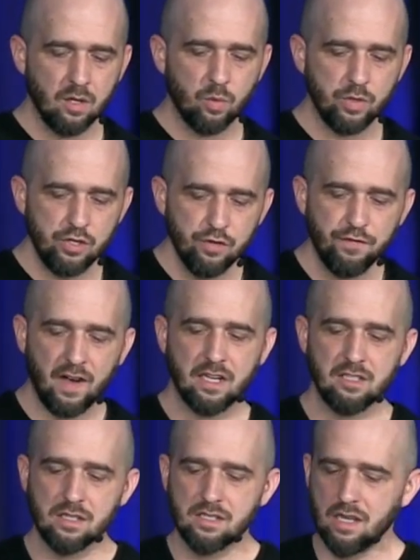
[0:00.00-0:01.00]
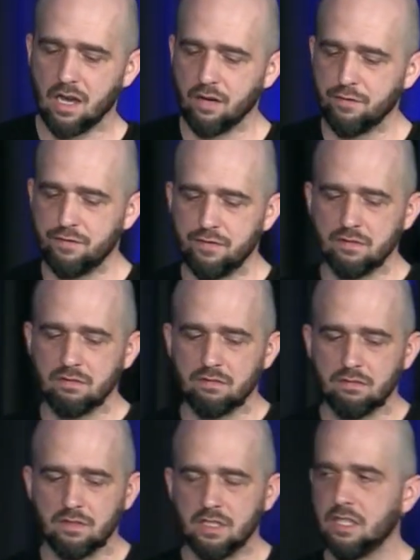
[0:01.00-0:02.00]
When you find yourself
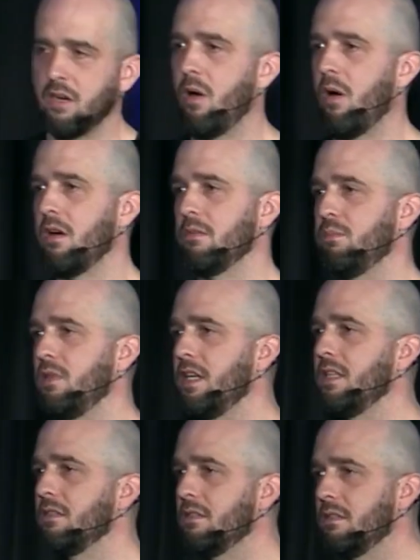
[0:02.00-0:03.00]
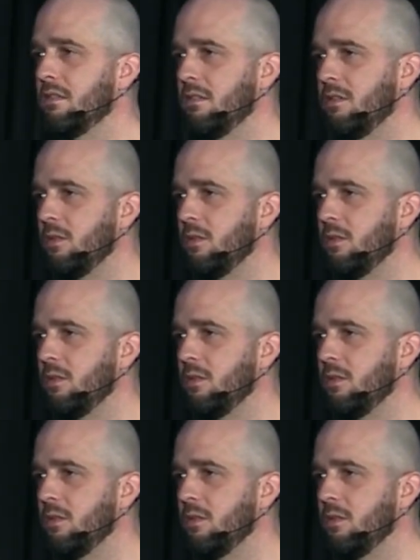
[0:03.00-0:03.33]
in a hard place,